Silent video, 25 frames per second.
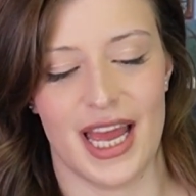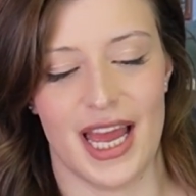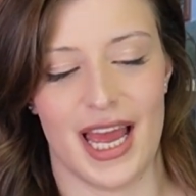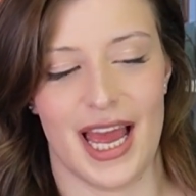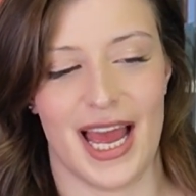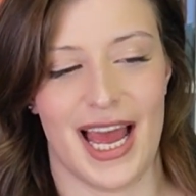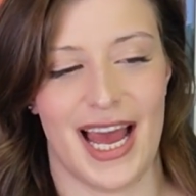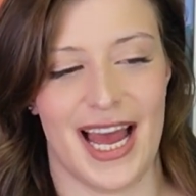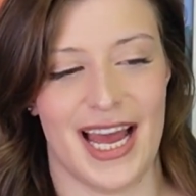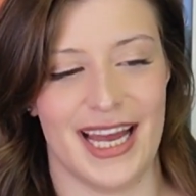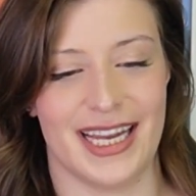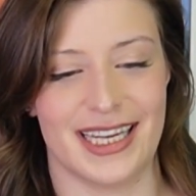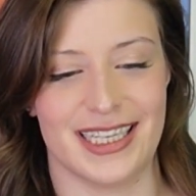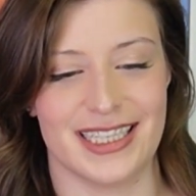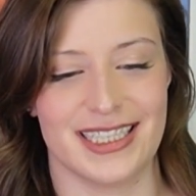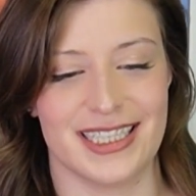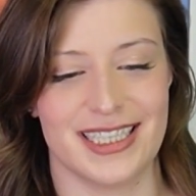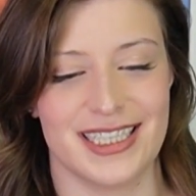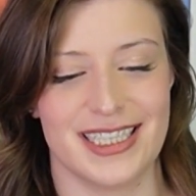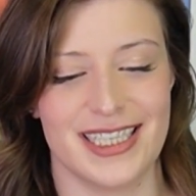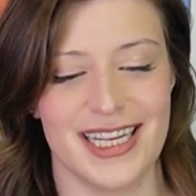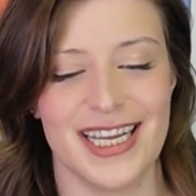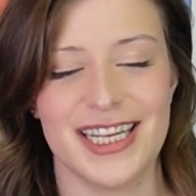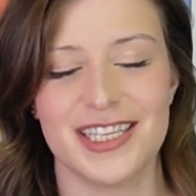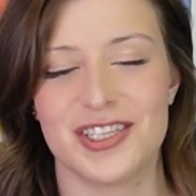
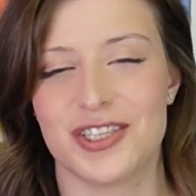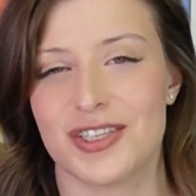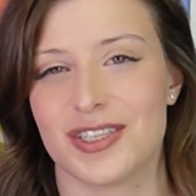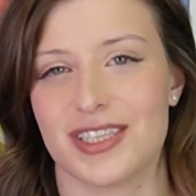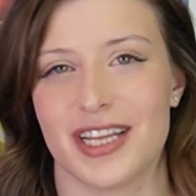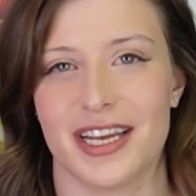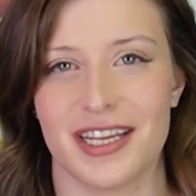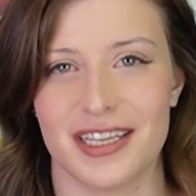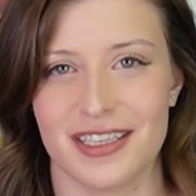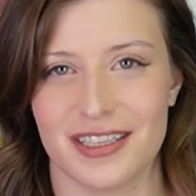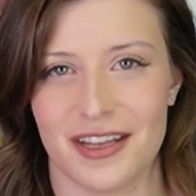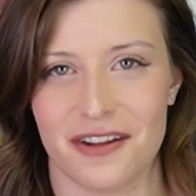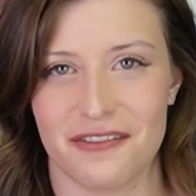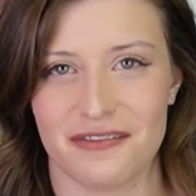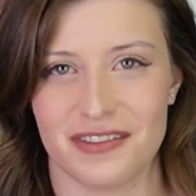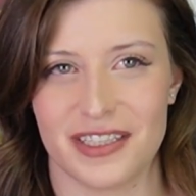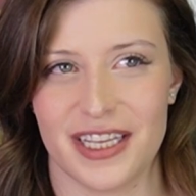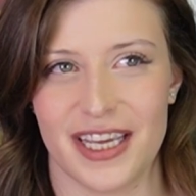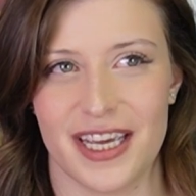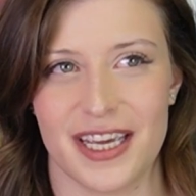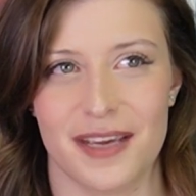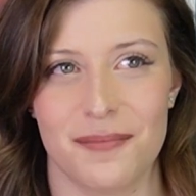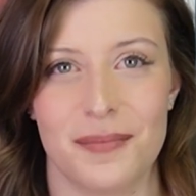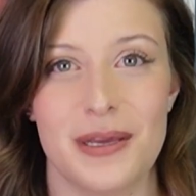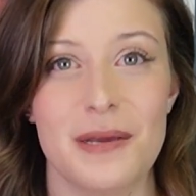And it's just light and
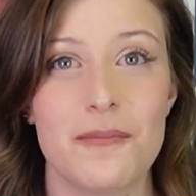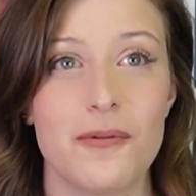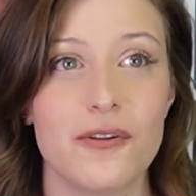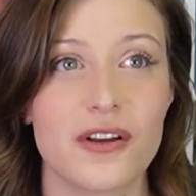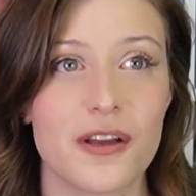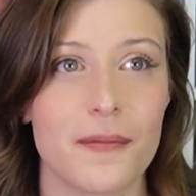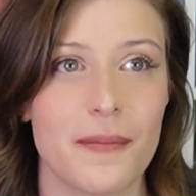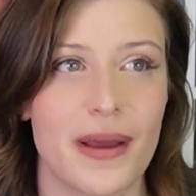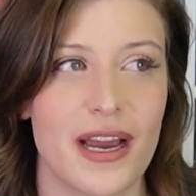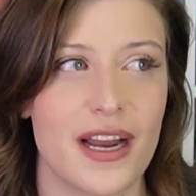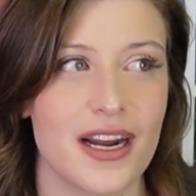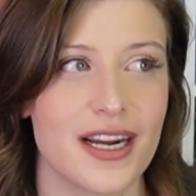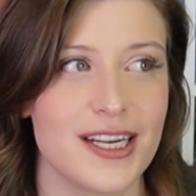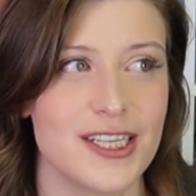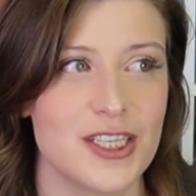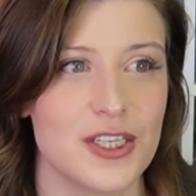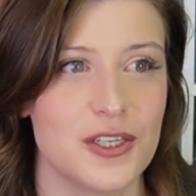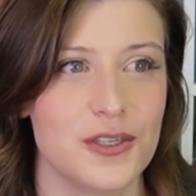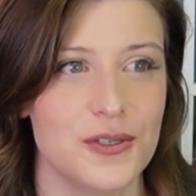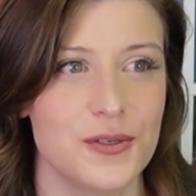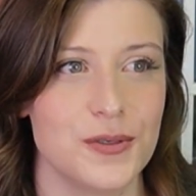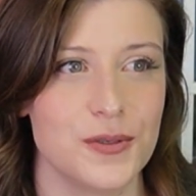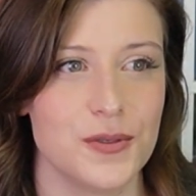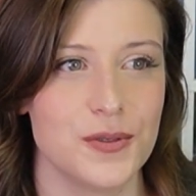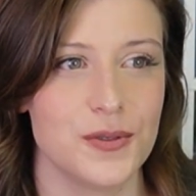lovely. People compare it
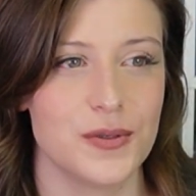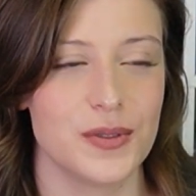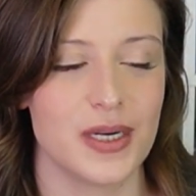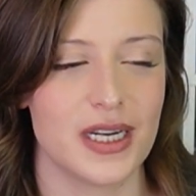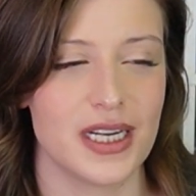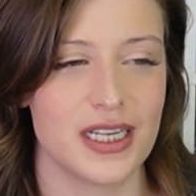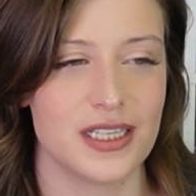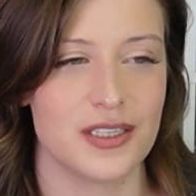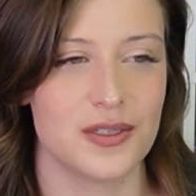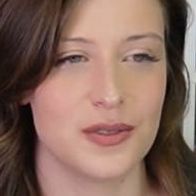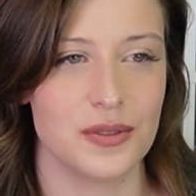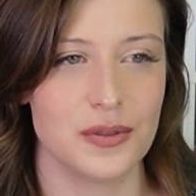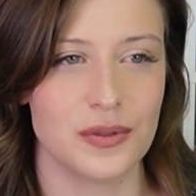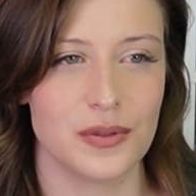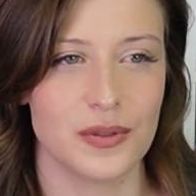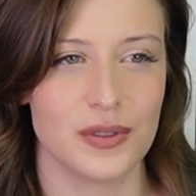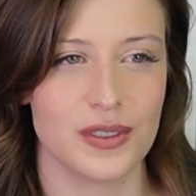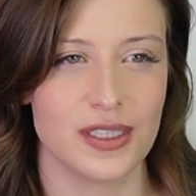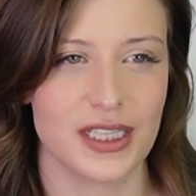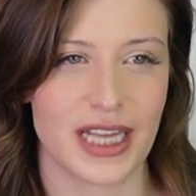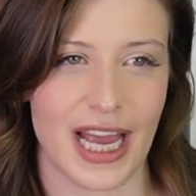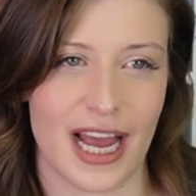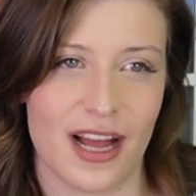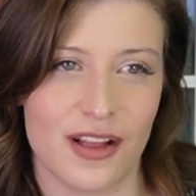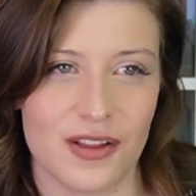to
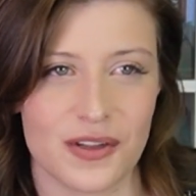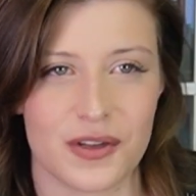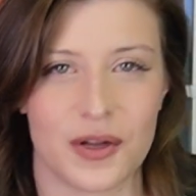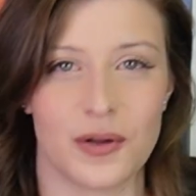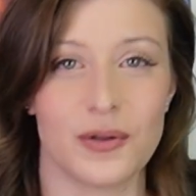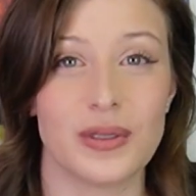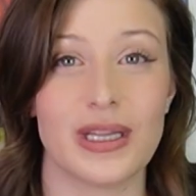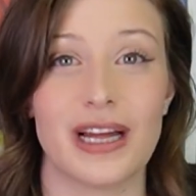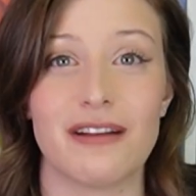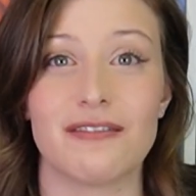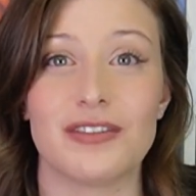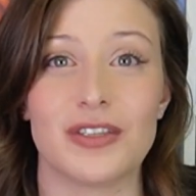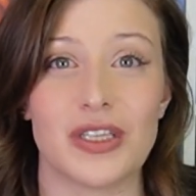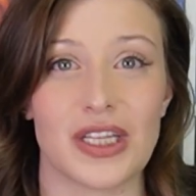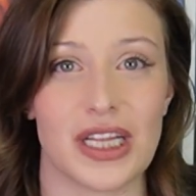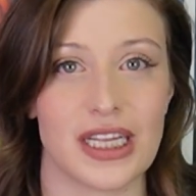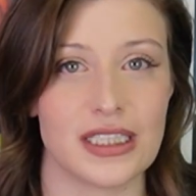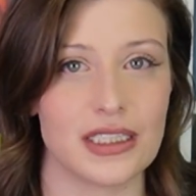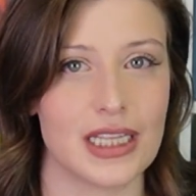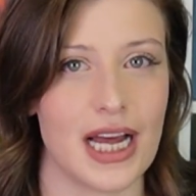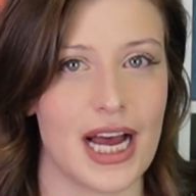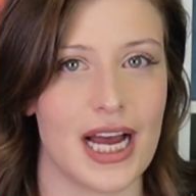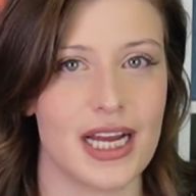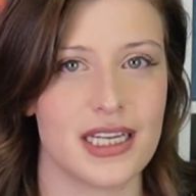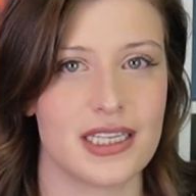Azul Calico level a
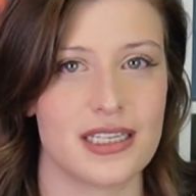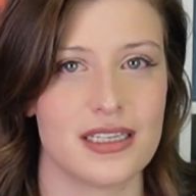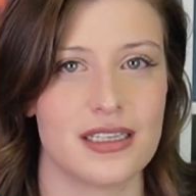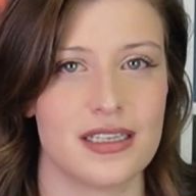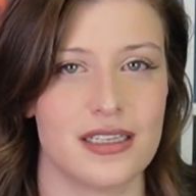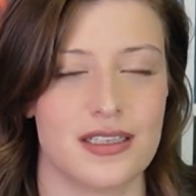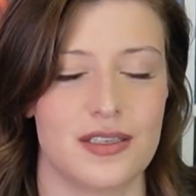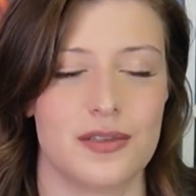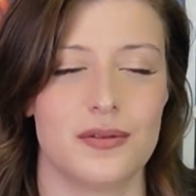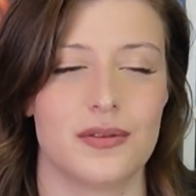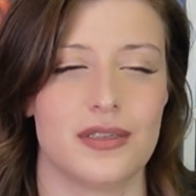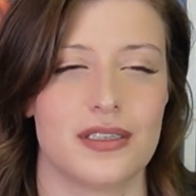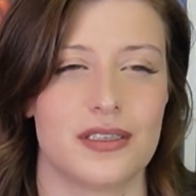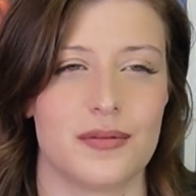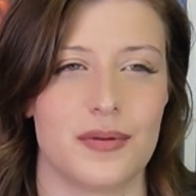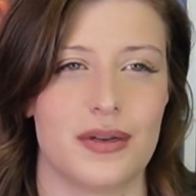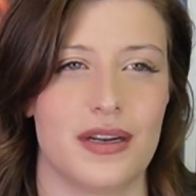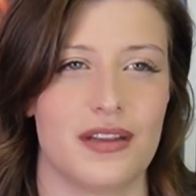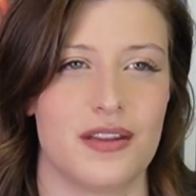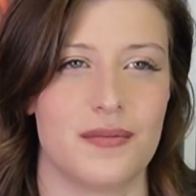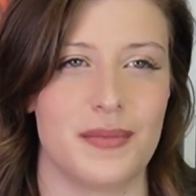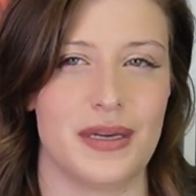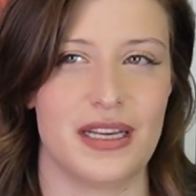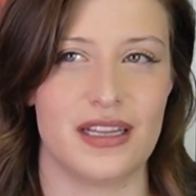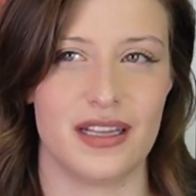lot. Azul is one of
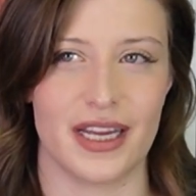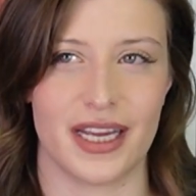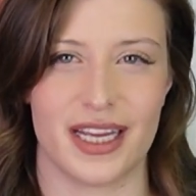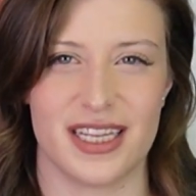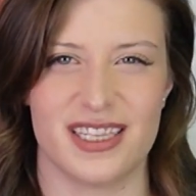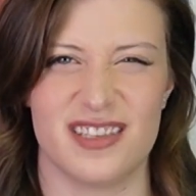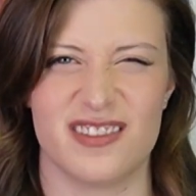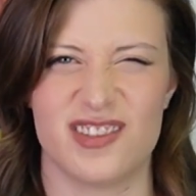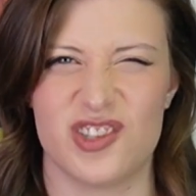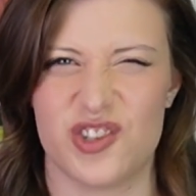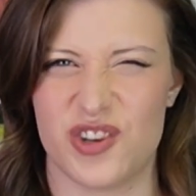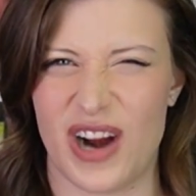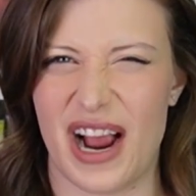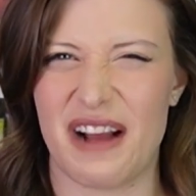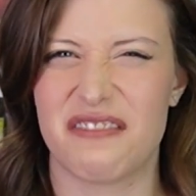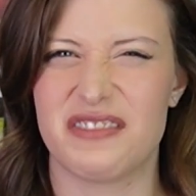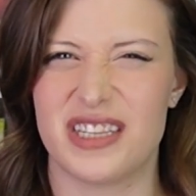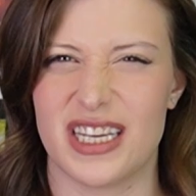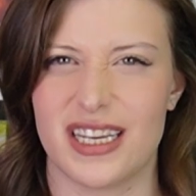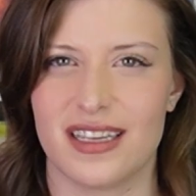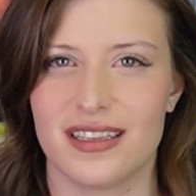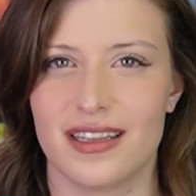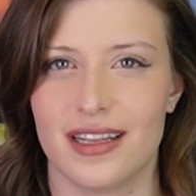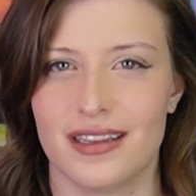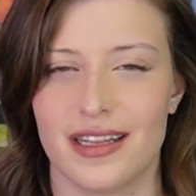the big because it's
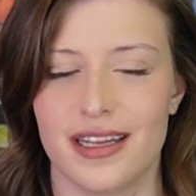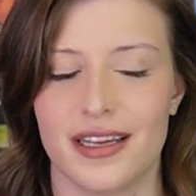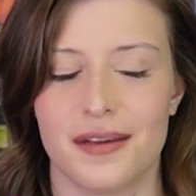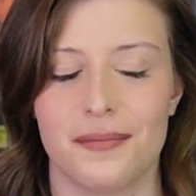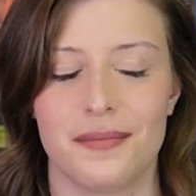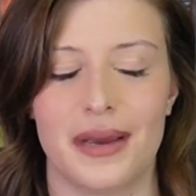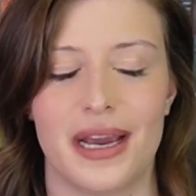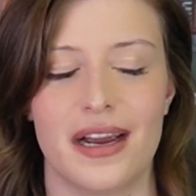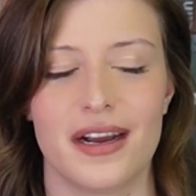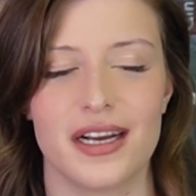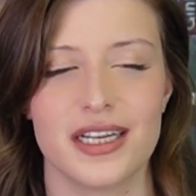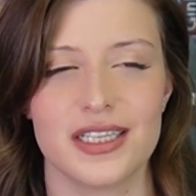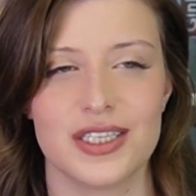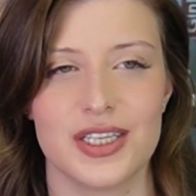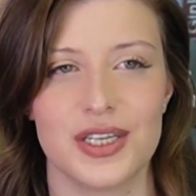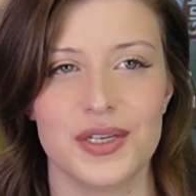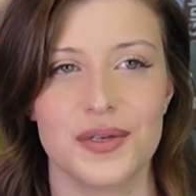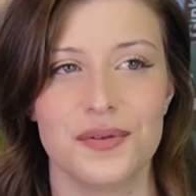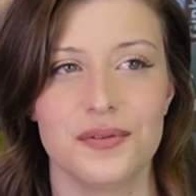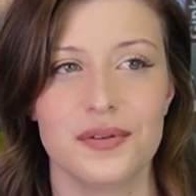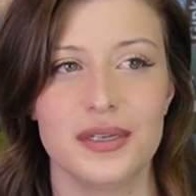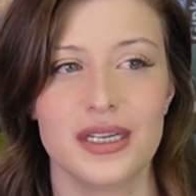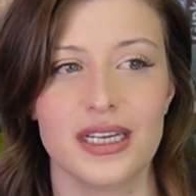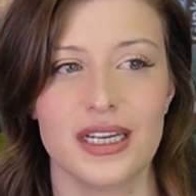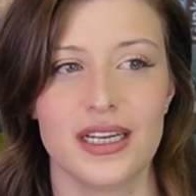drafting that they compare it
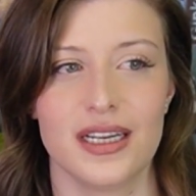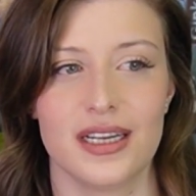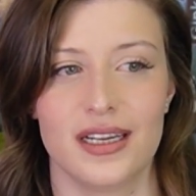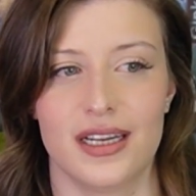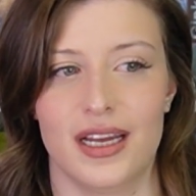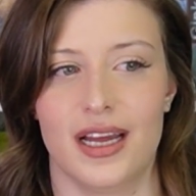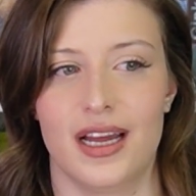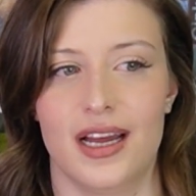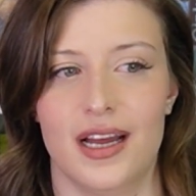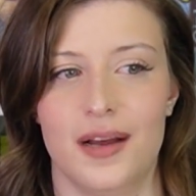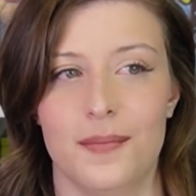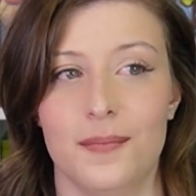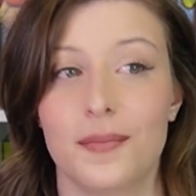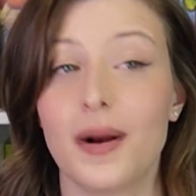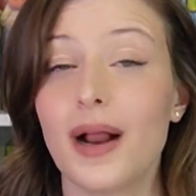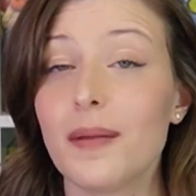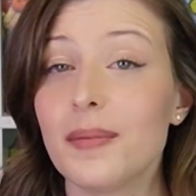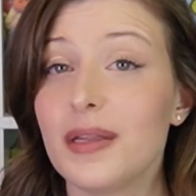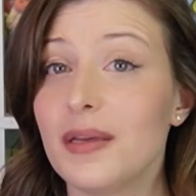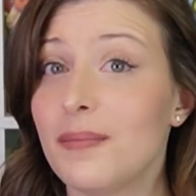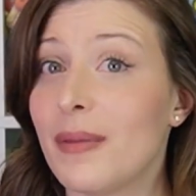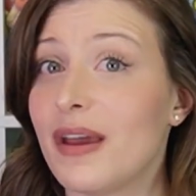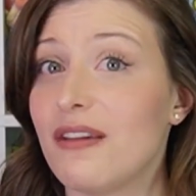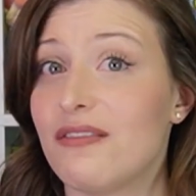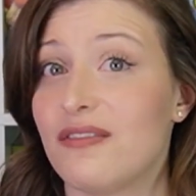to.
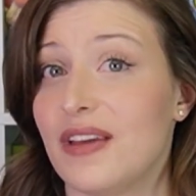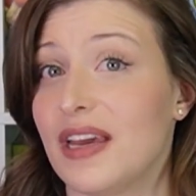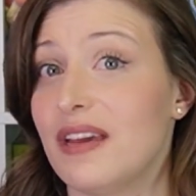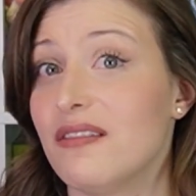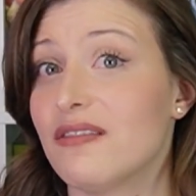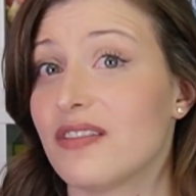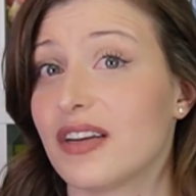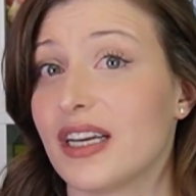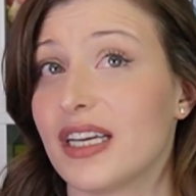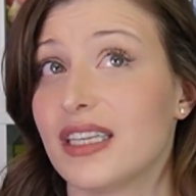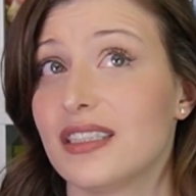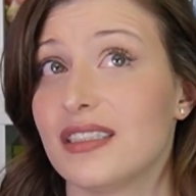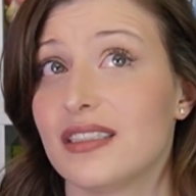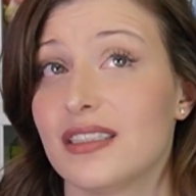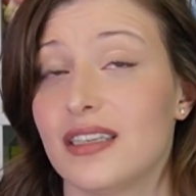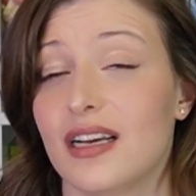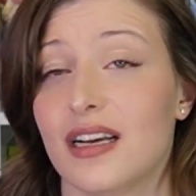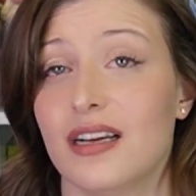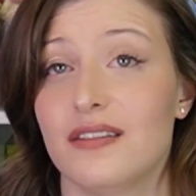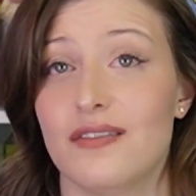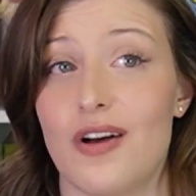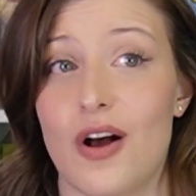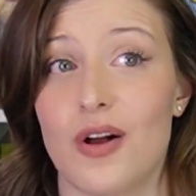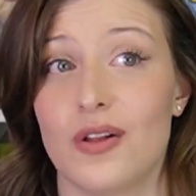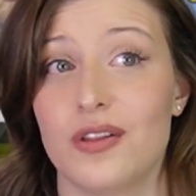Probably my favorite
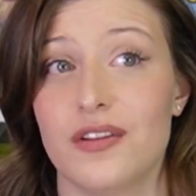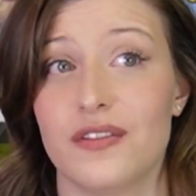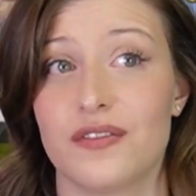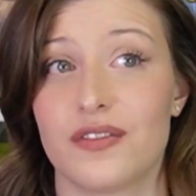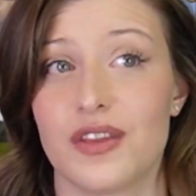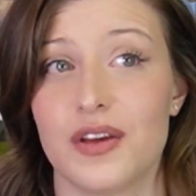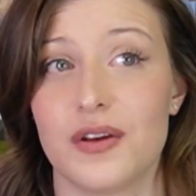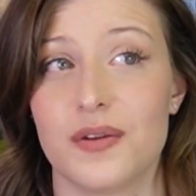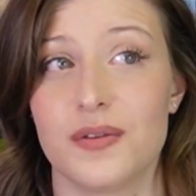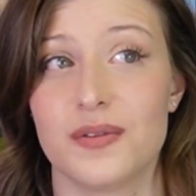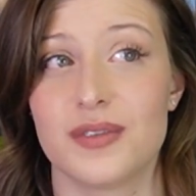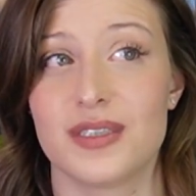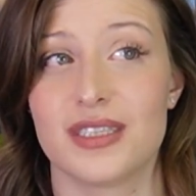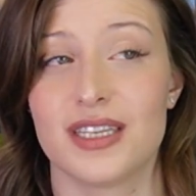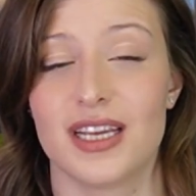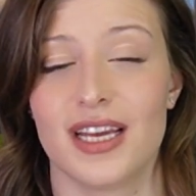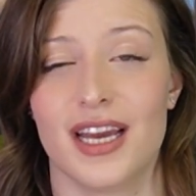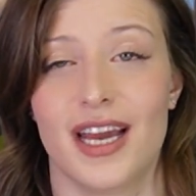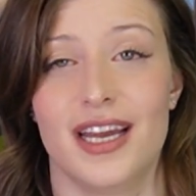of all of those.